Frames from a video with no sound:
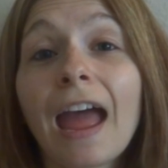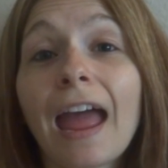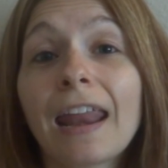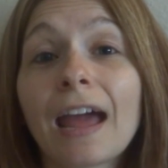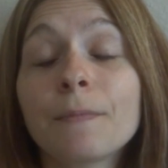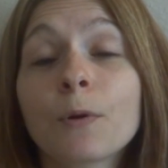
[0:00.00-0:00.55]

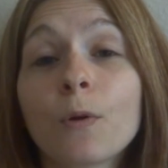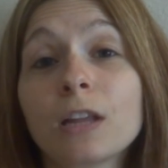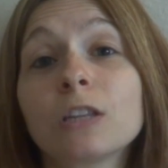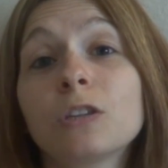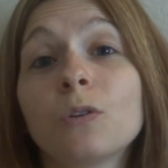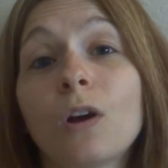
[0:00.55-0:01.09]
And I'm going
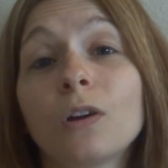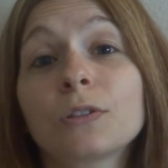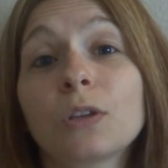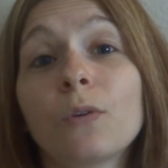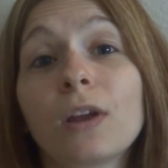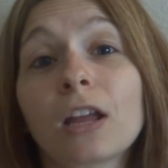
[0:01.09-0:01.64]
to
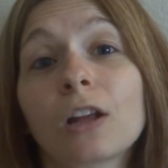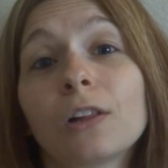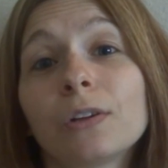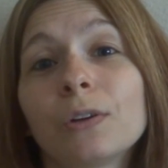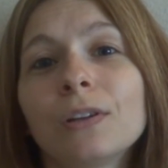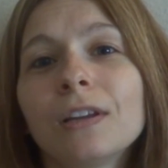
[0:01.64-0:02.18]
also
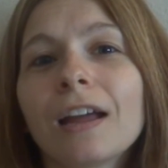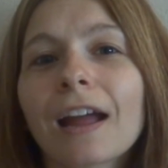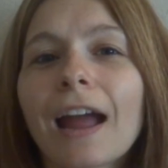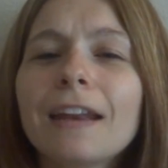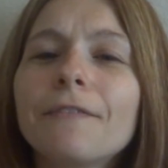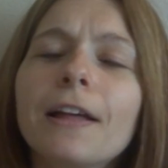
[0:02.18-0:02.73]
include
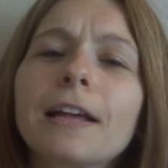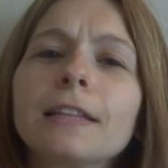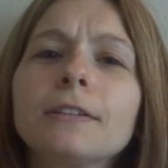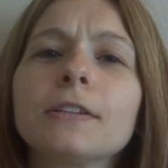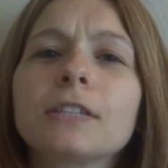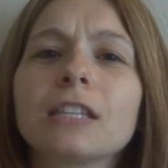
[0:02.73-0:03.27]
kind of like a
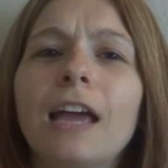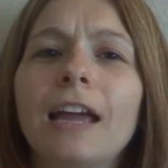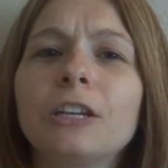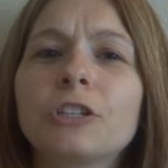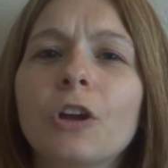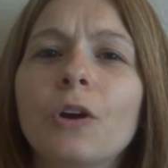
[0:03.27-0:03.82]
little
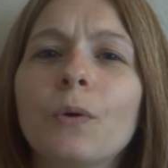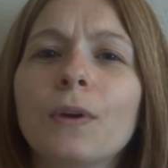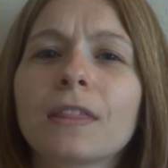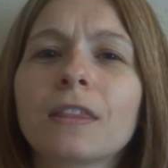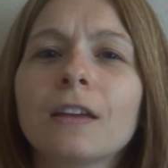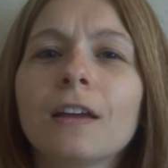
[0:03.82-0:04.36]
slideshow
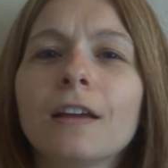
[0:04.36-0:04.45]
with